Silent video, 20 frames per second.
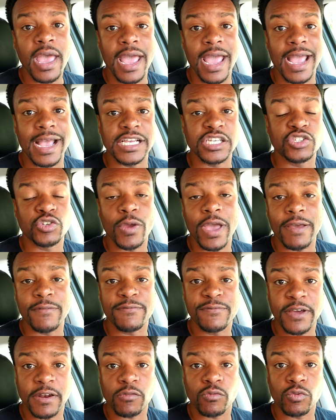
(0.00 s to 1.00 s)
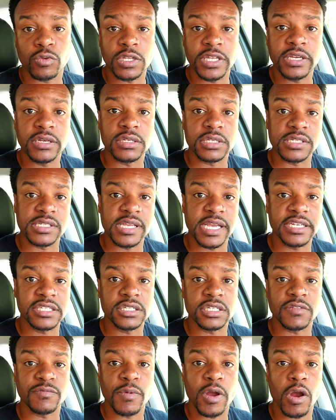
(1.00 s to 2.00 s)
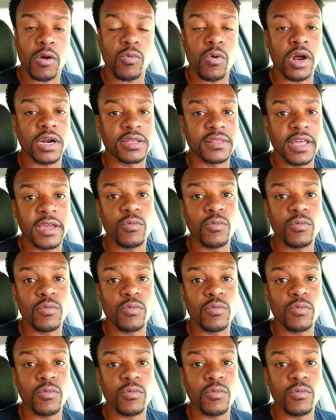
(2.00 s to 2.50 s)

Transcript: as you have federal legalization of marijuana.